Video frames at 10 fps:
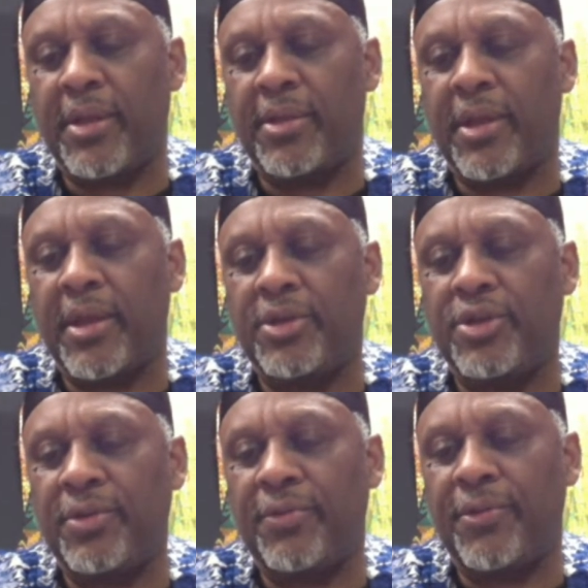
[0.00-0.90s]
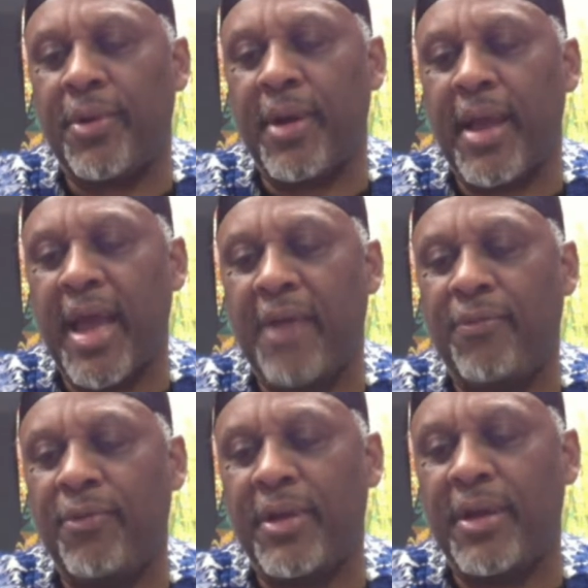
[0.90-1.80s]
issue for
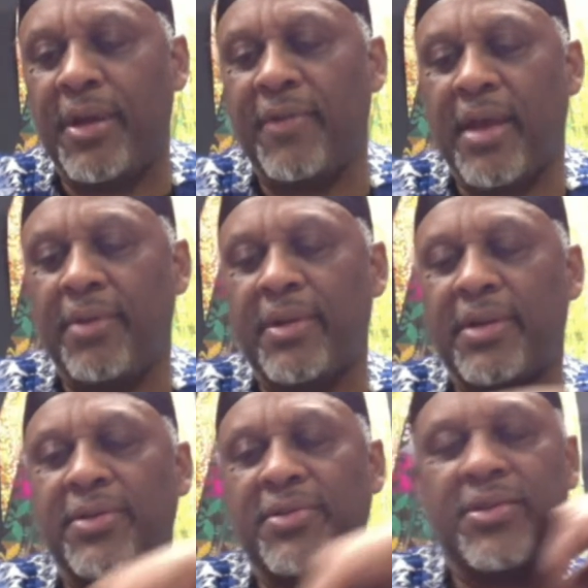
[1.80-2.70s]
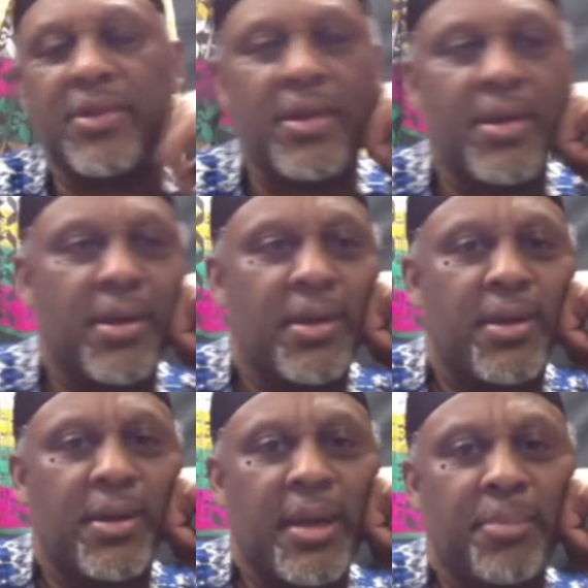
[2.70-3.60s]
African veterans,
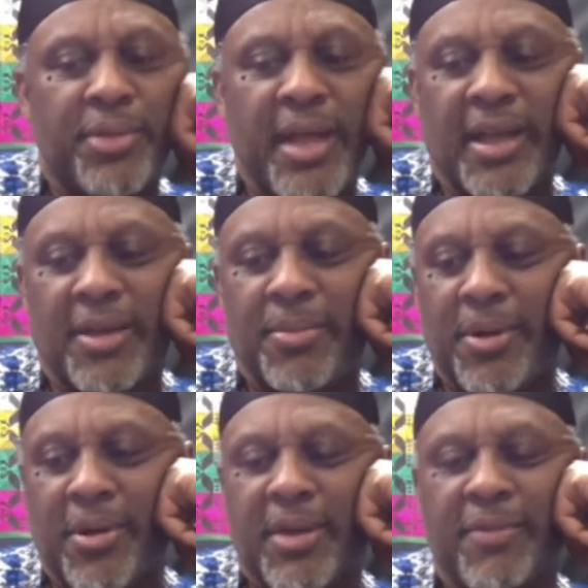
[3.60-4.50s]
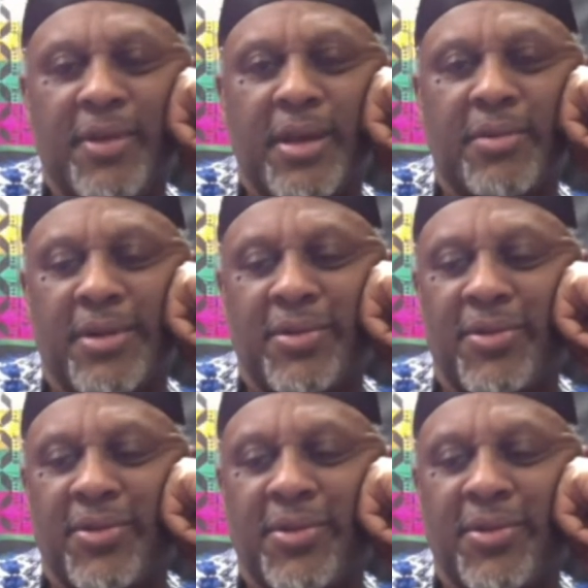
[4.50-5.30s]
Black American veterans,